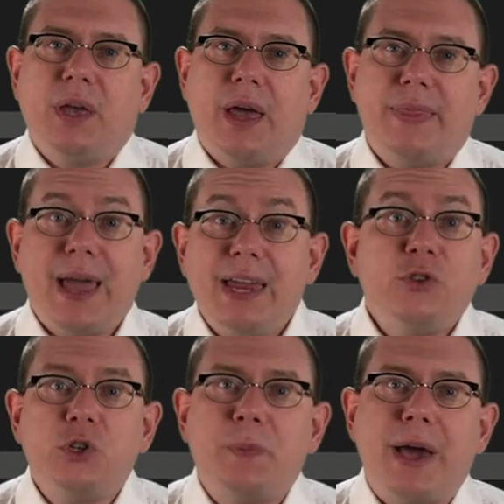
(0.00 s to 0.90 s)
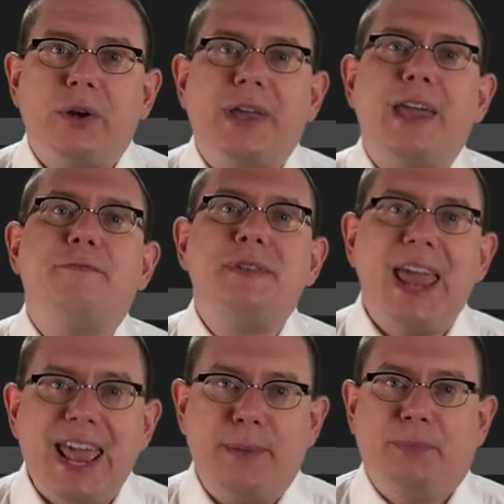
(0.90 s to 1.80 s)
Uh, that intros pattern gave
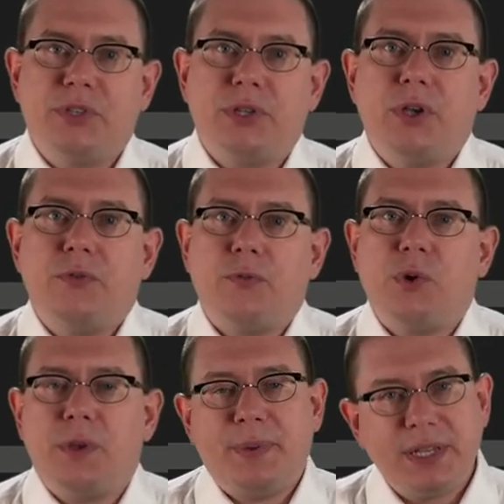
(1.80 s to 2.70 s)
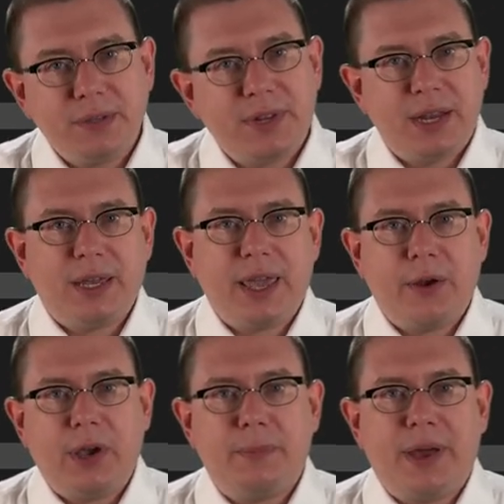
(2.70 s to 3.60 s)
names for the piece of data
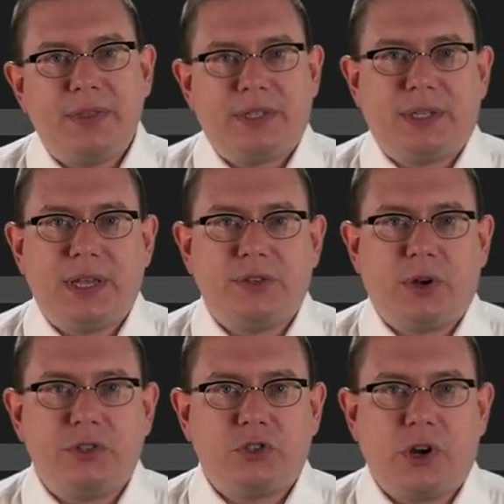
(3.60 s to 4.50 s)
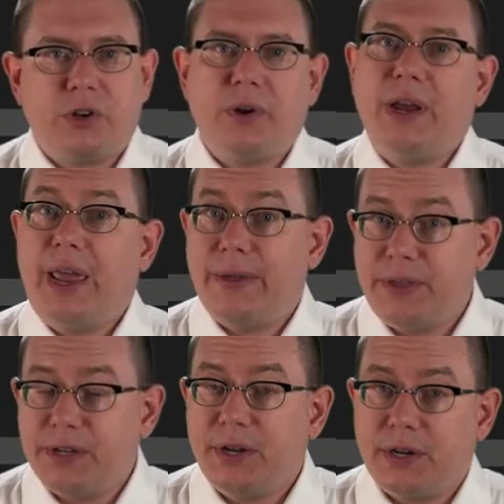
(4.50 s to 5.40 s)
carried by the successor constructor and
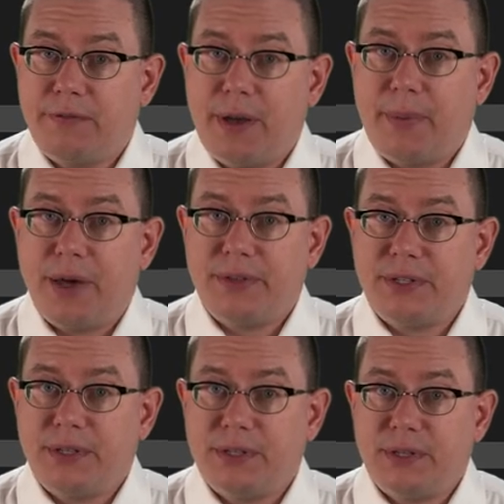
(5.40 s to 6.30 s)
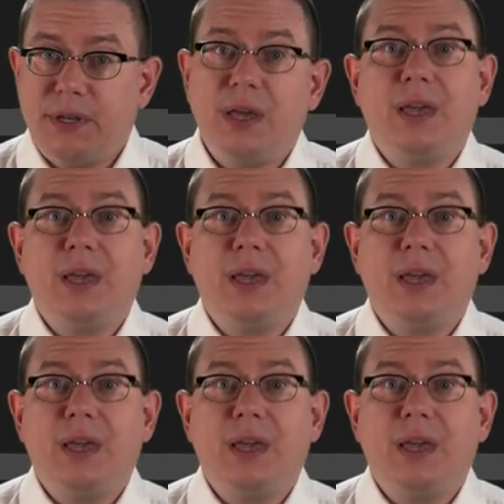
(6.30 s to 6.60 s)
the inductive hypothesis.